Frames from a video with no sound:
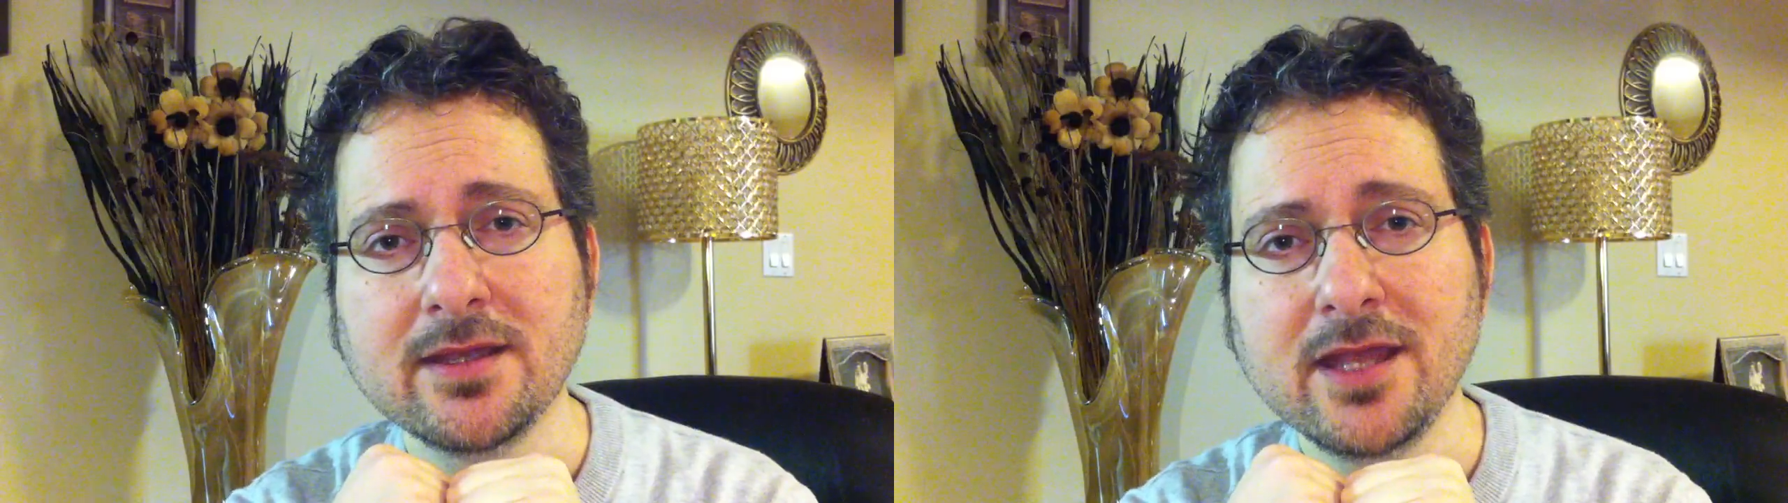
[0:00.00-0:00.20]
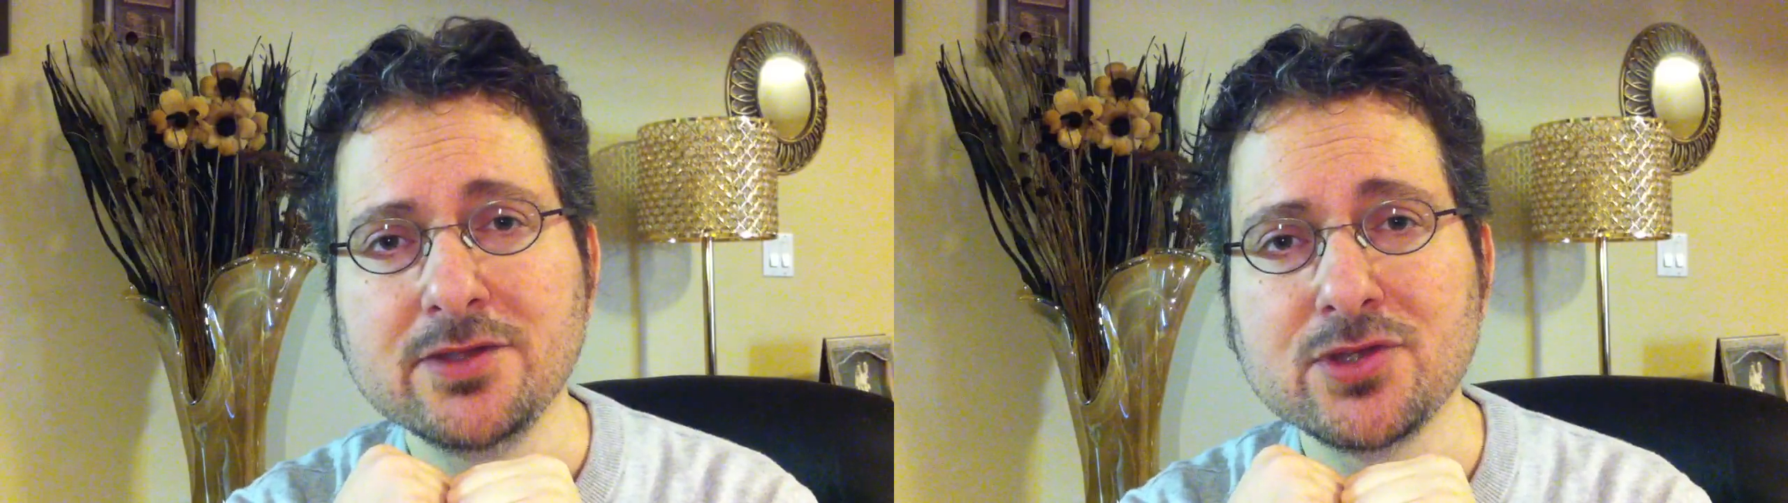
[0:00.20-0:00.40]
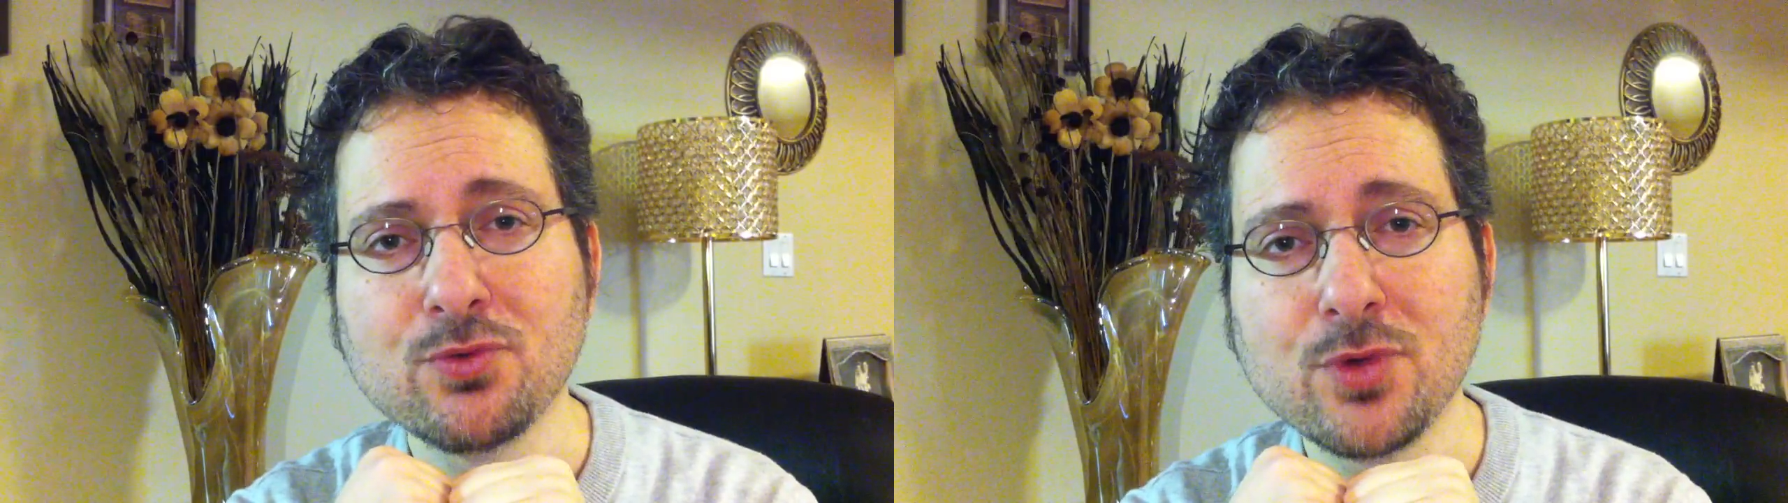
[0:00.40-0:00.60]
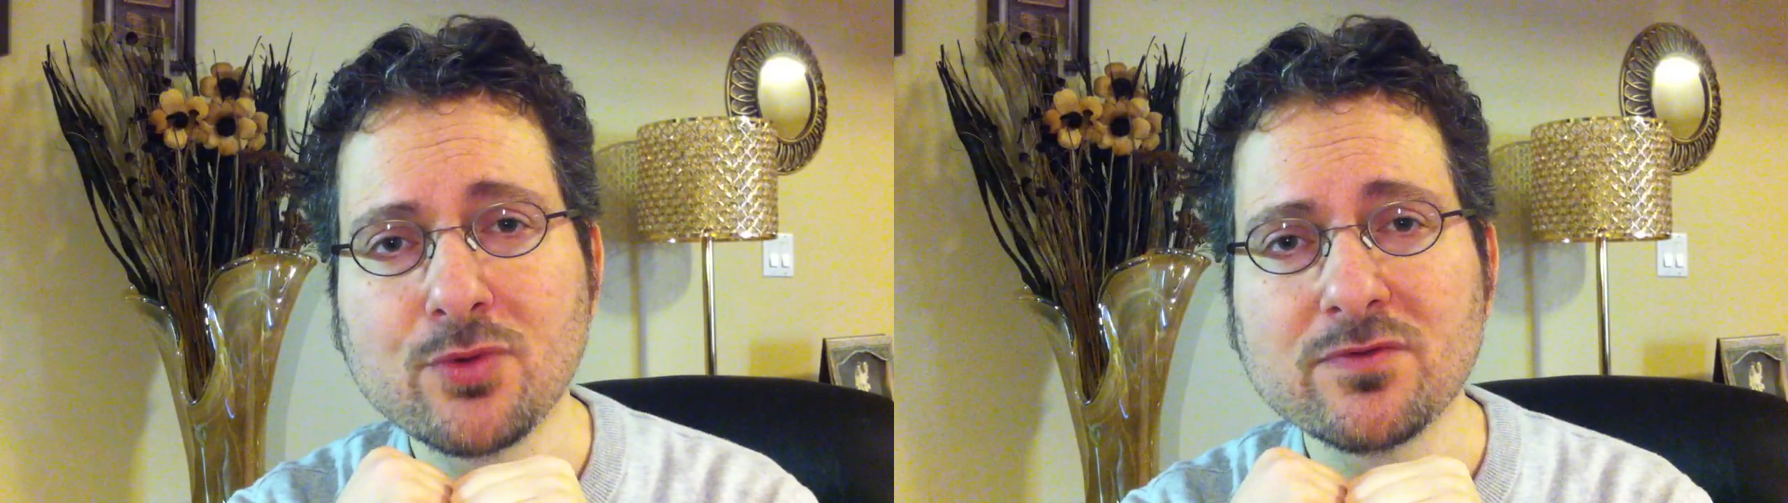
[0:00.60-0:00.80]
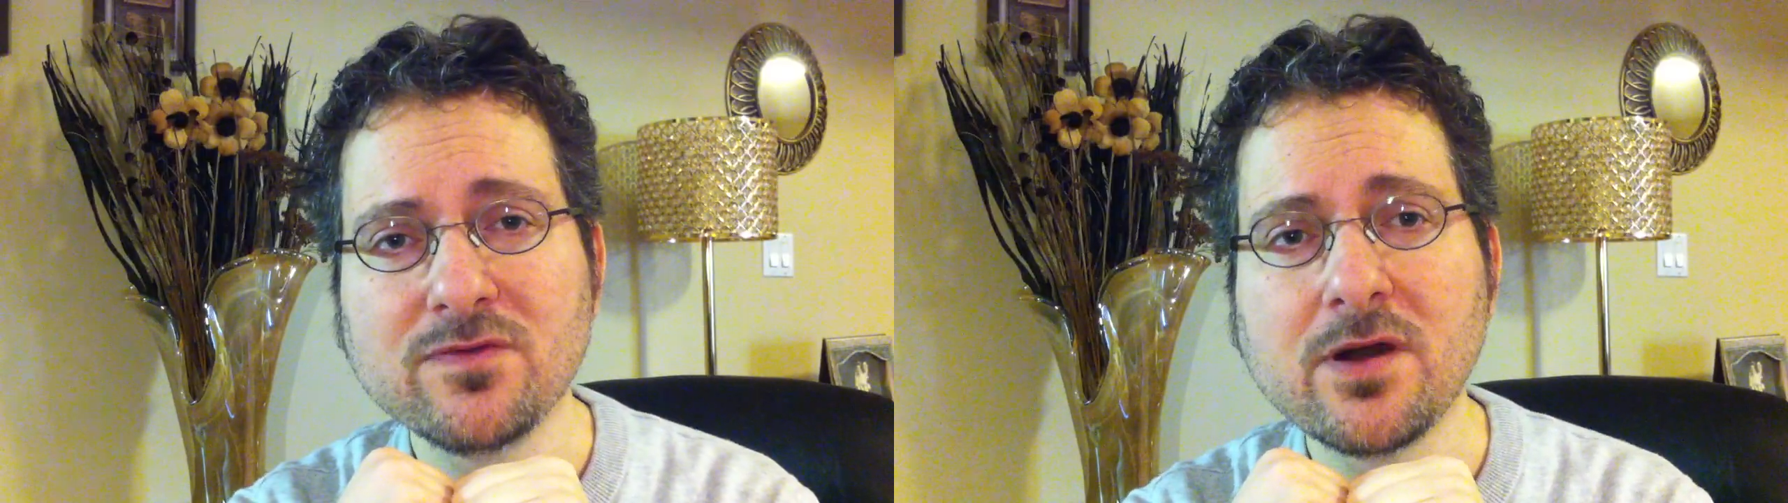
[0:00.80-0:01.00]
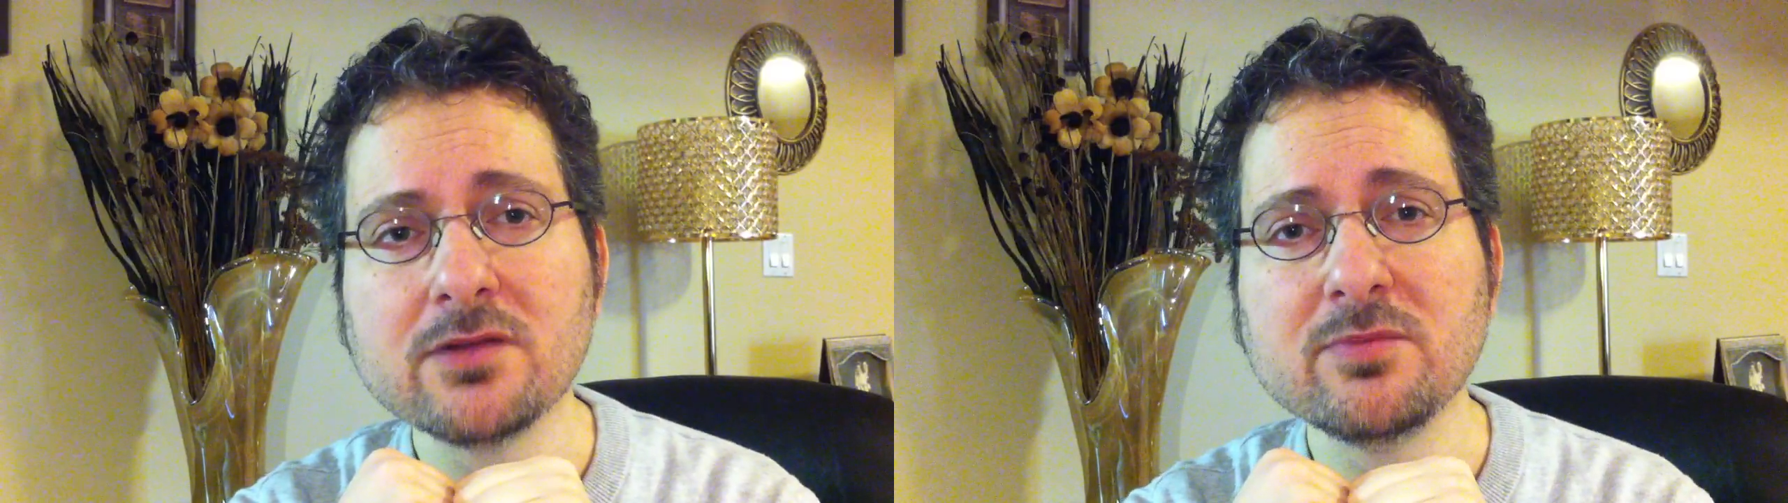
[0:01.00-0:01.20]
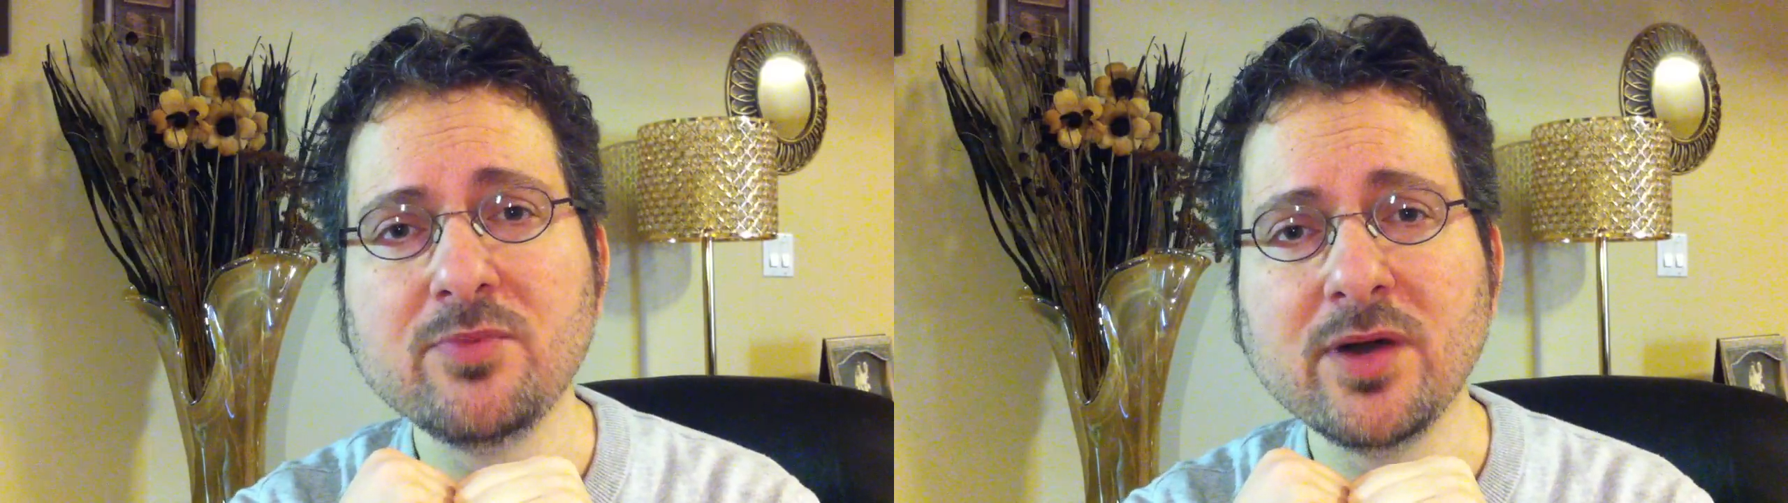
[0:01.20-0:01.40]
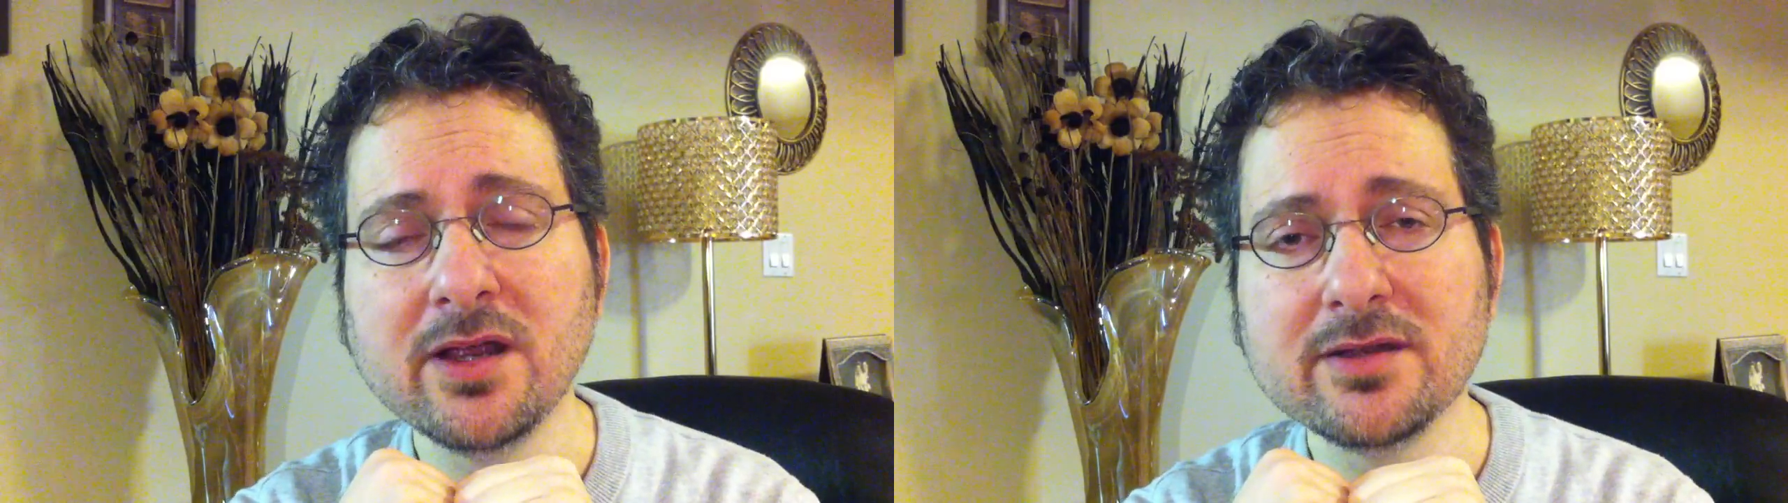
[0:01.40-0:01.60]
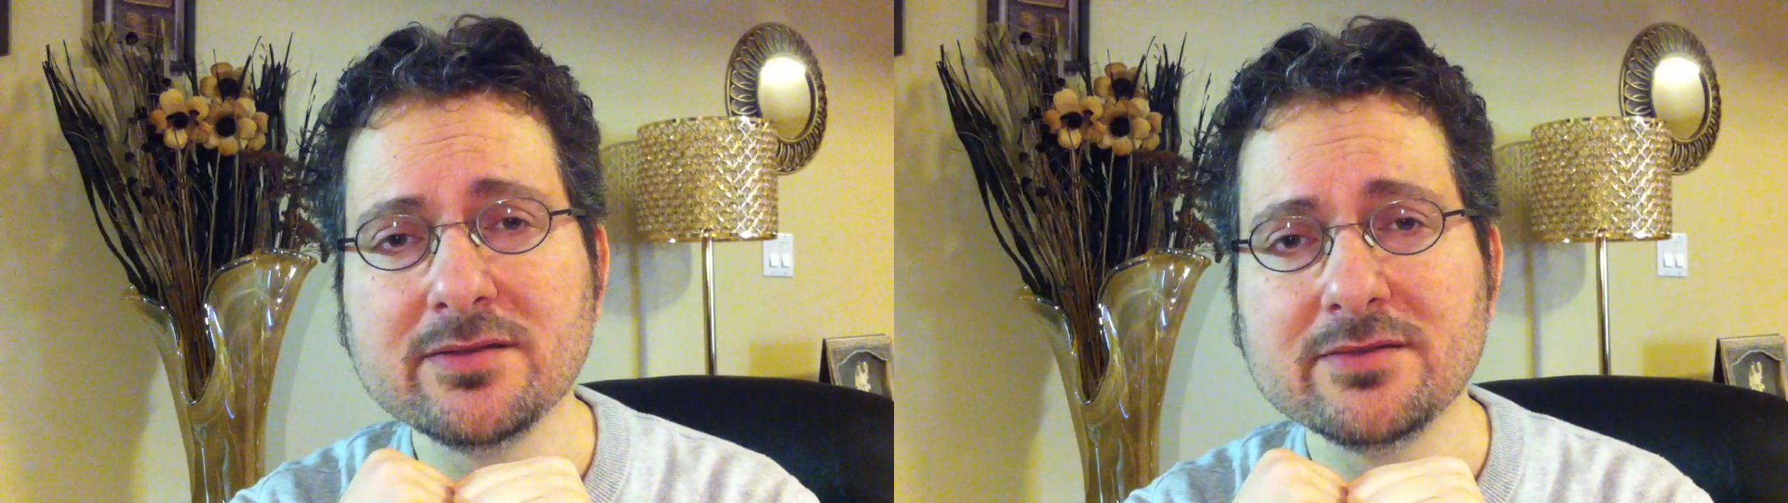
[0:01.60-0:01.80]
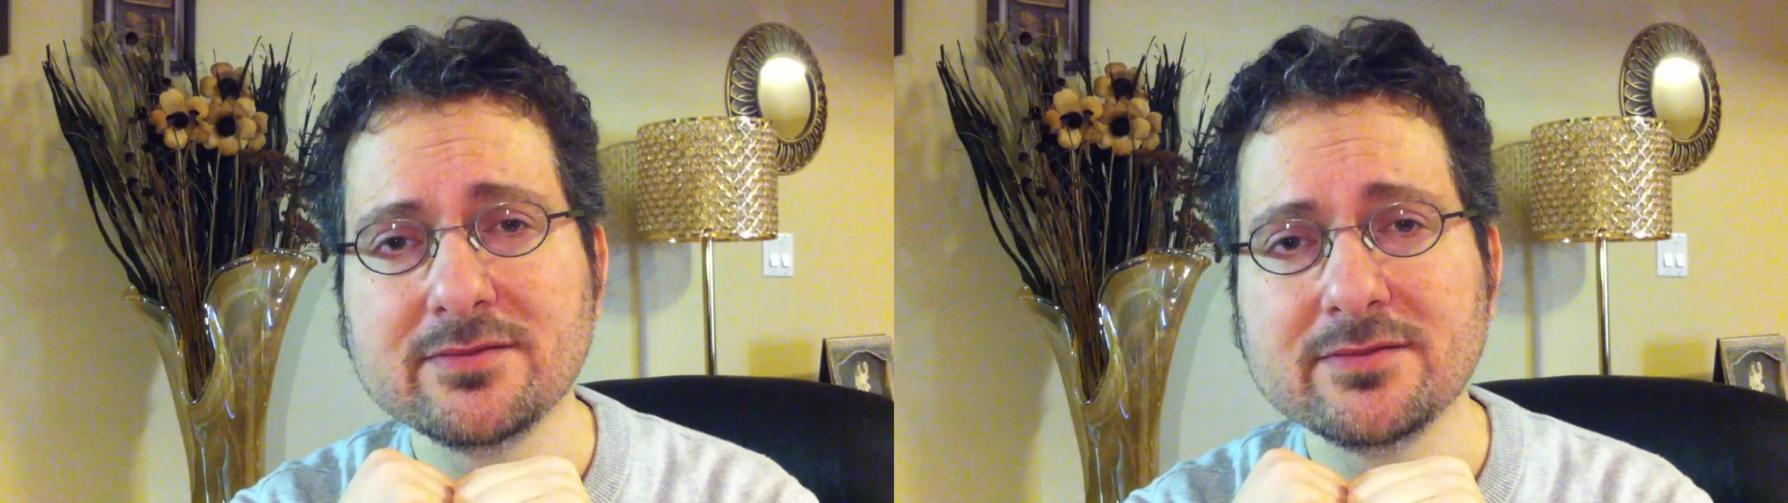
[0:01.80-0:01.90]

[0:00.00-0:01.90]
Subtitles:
And you won't fall apart.